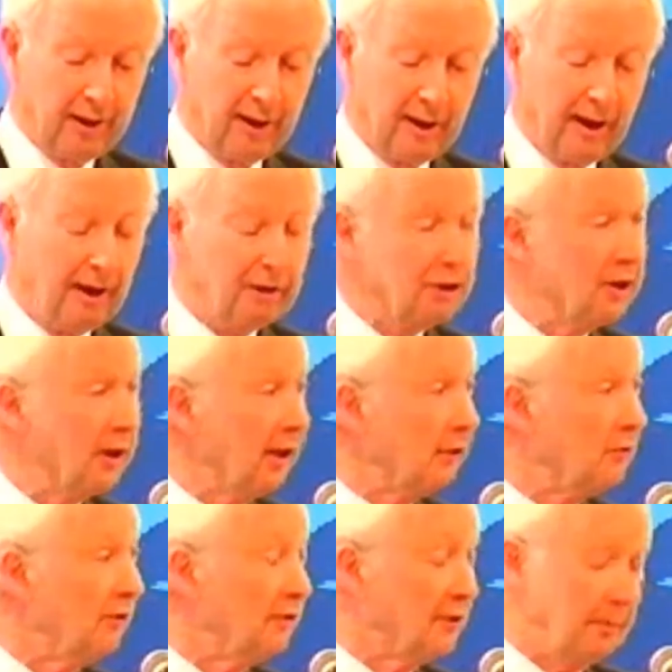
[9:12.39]
Irish
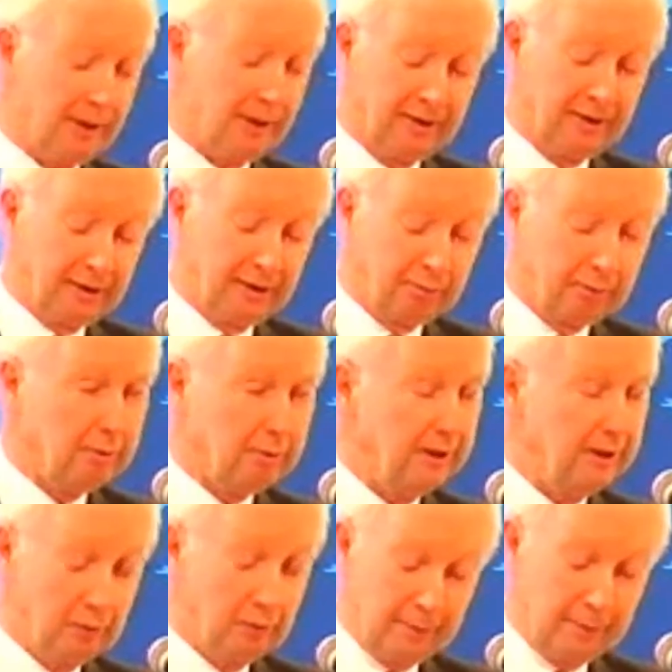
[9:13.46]
electricity prices, which were the
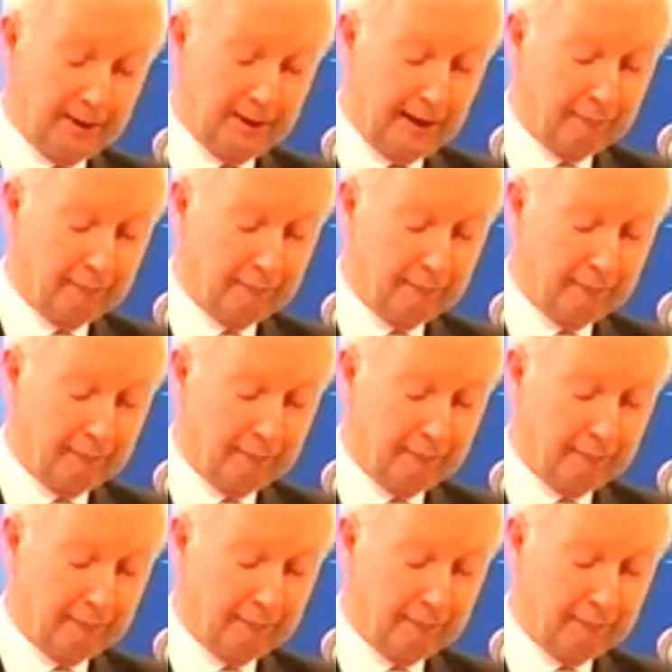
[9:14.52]
European